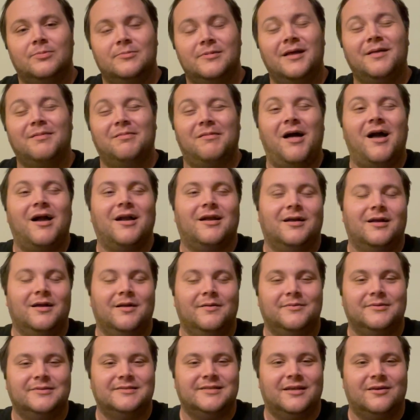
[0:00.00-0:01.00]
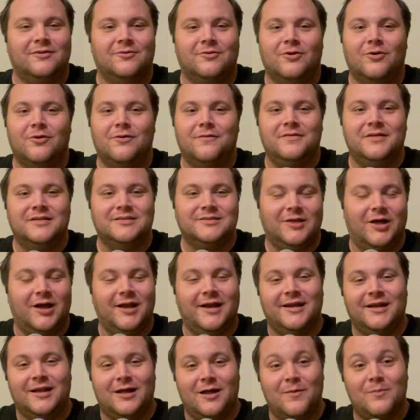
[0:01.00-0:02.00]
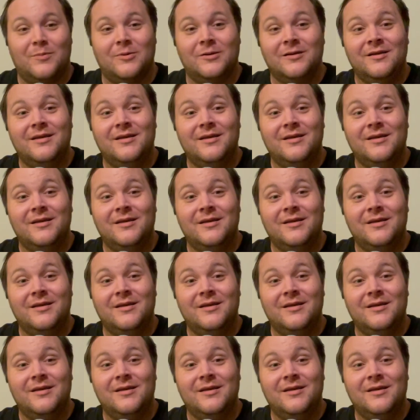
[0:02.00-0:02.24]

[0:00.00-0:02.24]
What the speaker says: not lock up, because I don't know if he's locking up